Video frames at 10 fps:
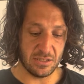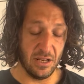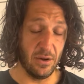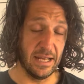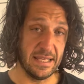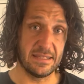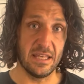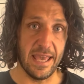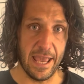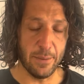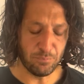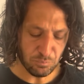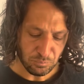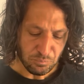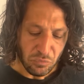at least a year.
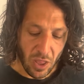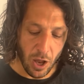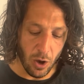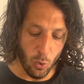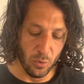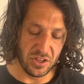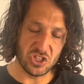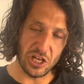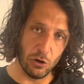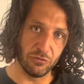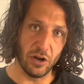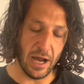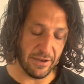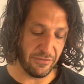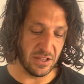All the shelf
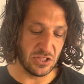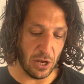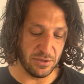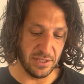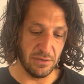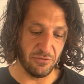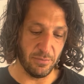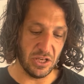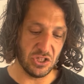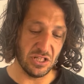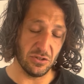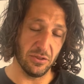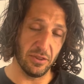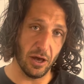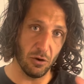life and dosing information is
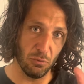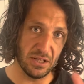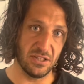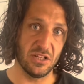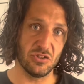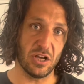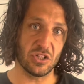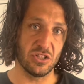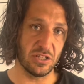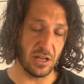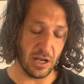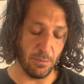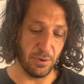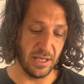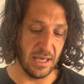on the written instructions that
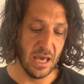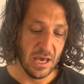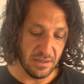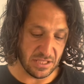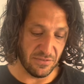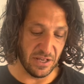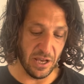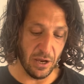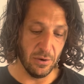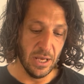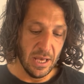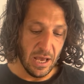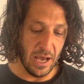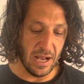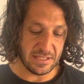accompany this video.
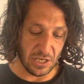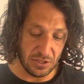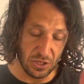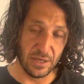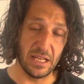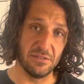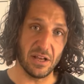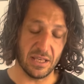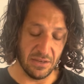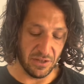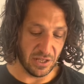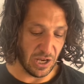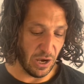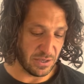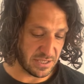So do give it a
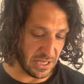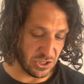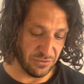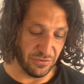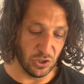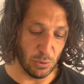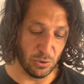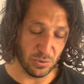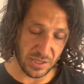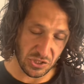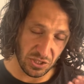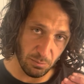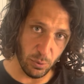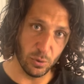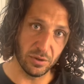go. Such a phenomenal, such an
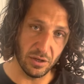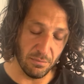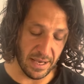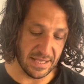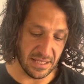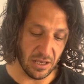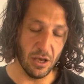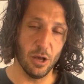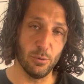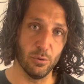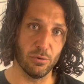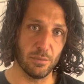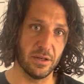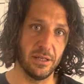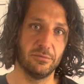important, amazing herbal remedy.